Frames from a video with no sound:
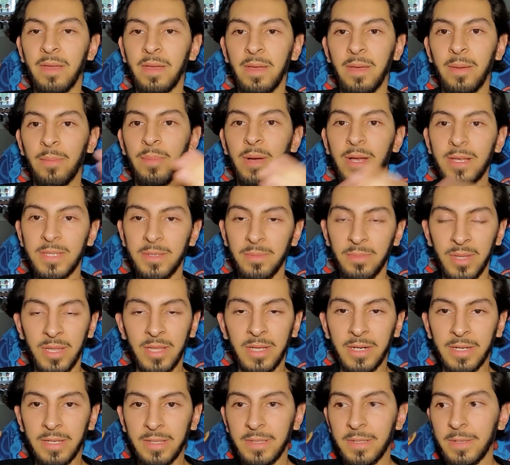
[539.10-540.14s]

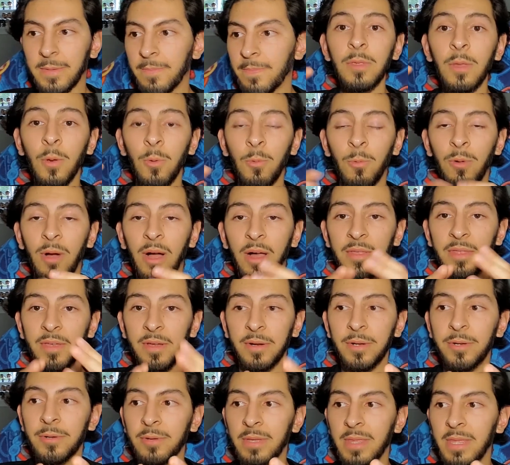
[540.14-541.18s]
possibilities." While
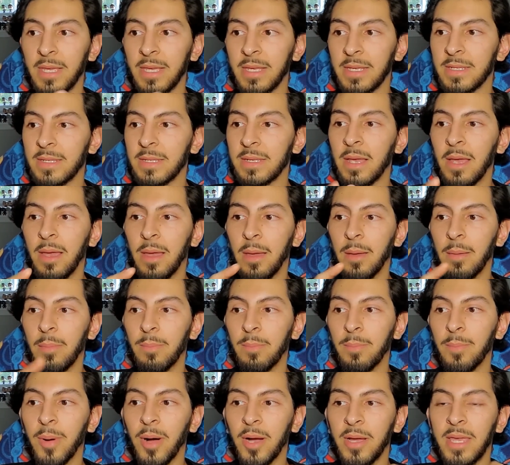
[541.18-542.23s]
they're doing this,
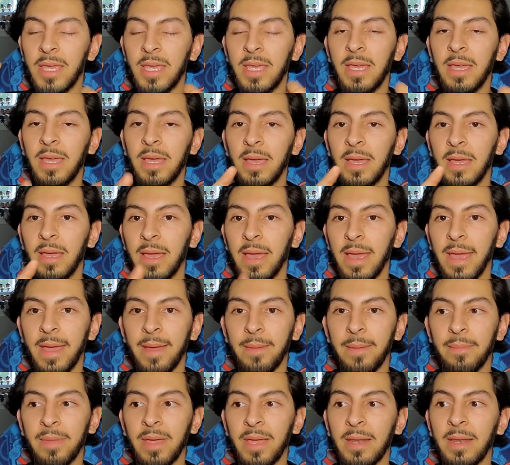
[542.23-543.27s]
Bucky,
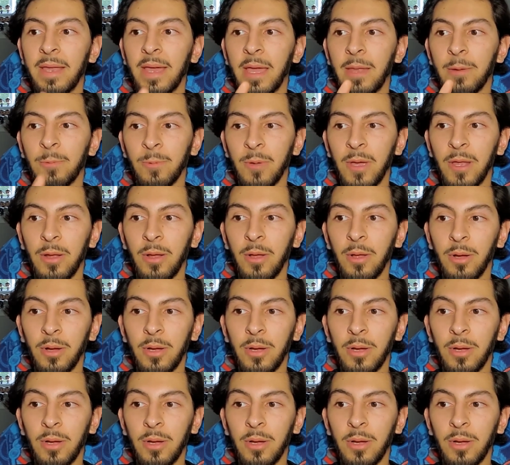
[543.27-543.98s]
Ant-Man, and Red Hulk